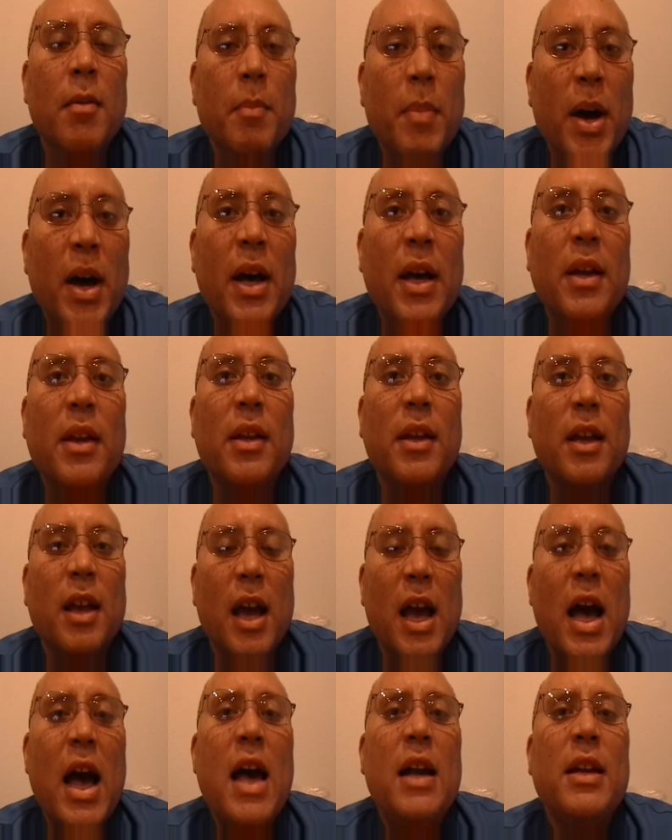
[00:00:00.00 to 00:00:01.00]
But
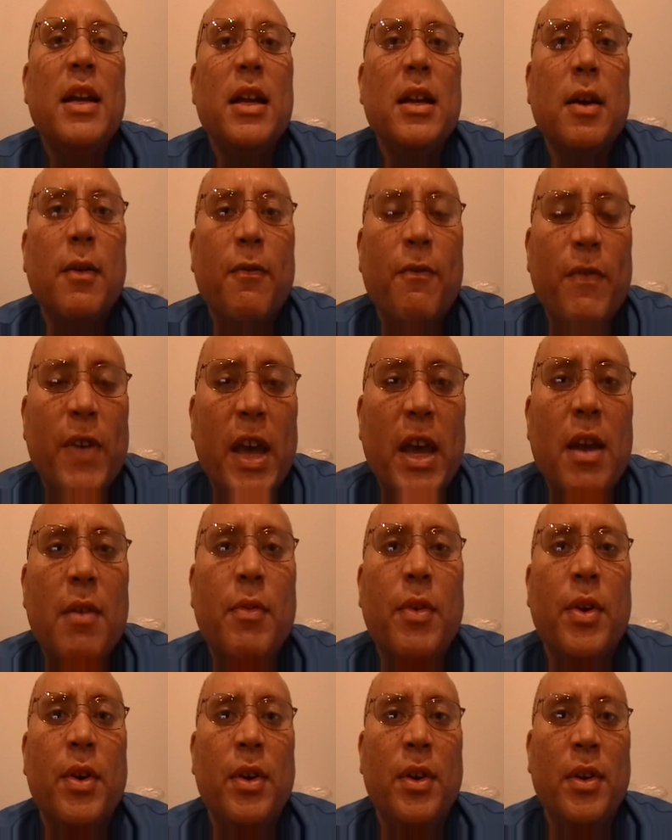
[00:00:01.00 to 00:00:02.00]
I need a
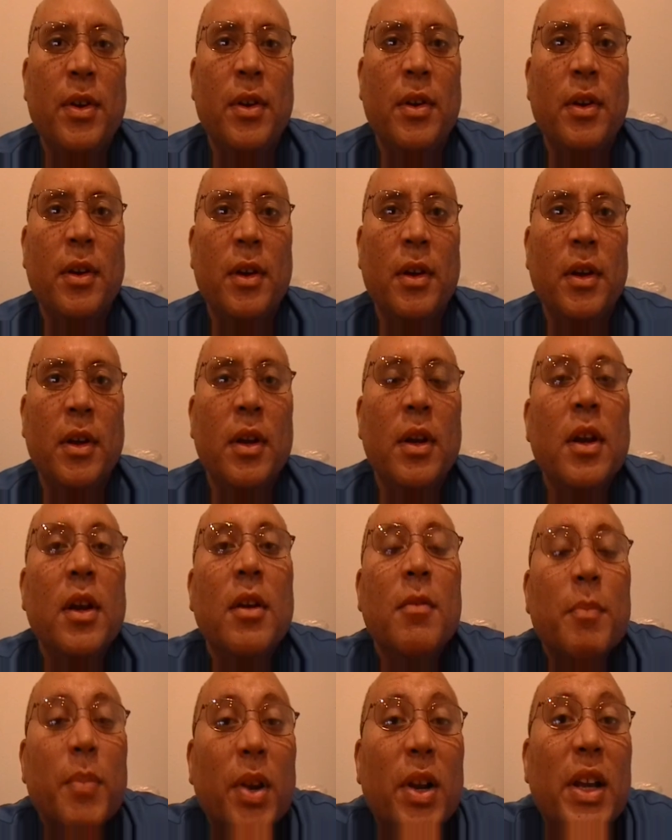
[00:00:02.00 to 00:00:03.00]
favor,
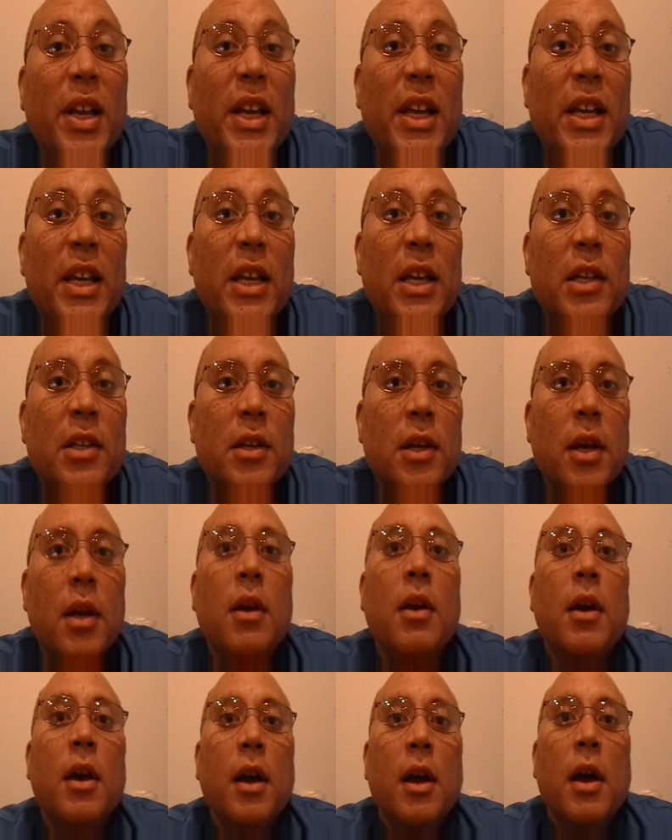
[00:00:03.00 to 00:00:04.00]
please.
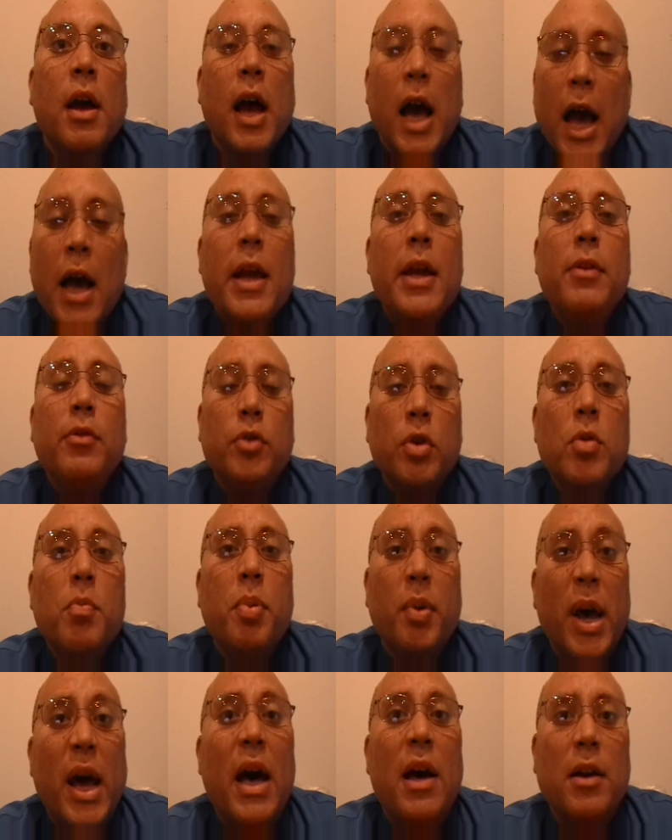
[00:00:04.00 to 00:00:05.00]
I ain't too
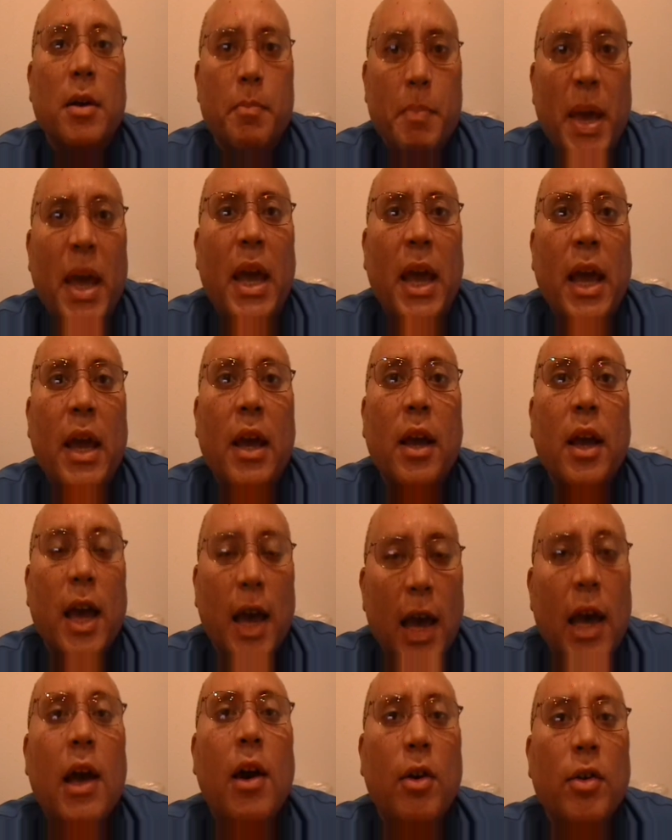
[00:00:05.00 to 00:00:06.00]
proud to beg
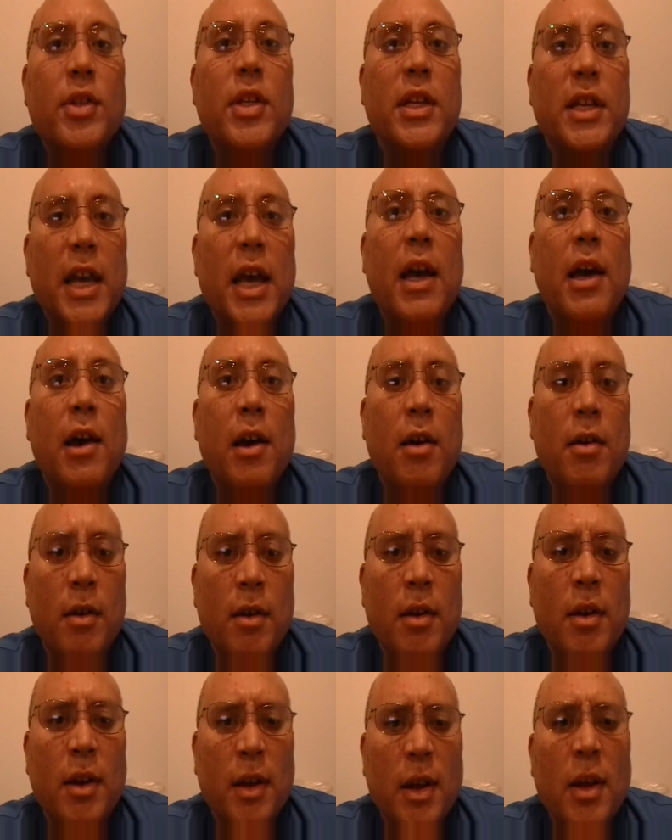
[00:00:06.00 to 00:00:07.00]
LTL.
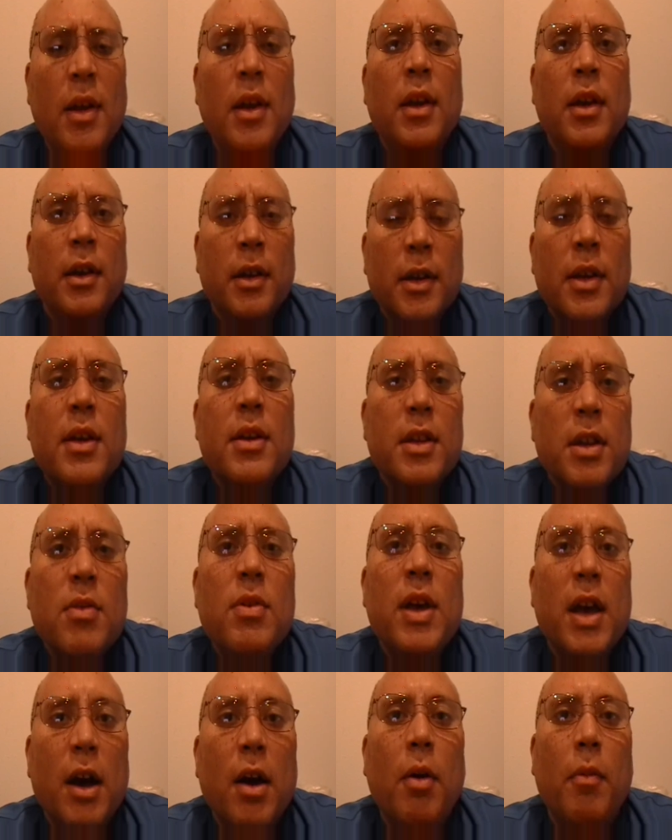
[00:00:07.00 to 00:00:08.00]
Could
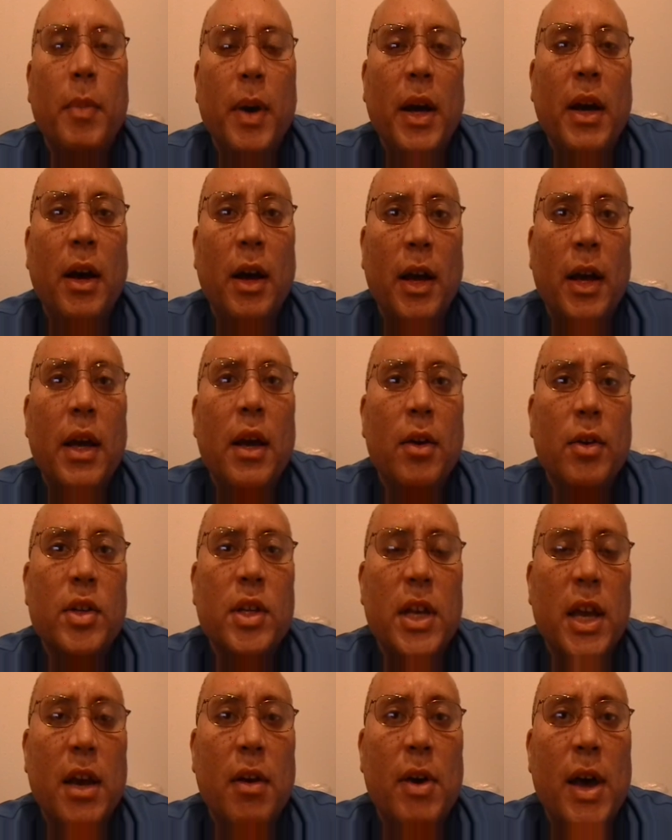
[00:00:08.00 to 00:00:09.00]
you help uh,
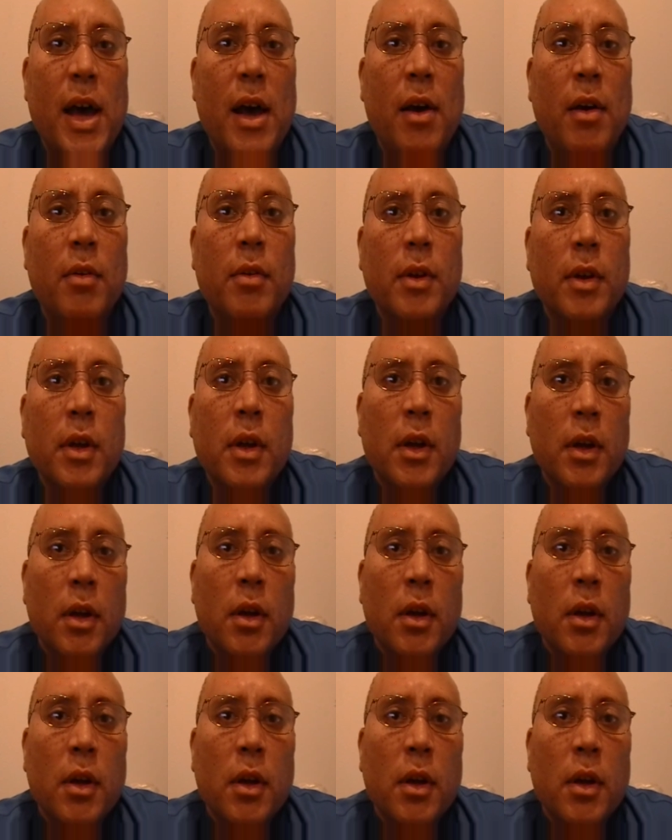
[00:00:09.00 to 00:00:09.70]
LTL out?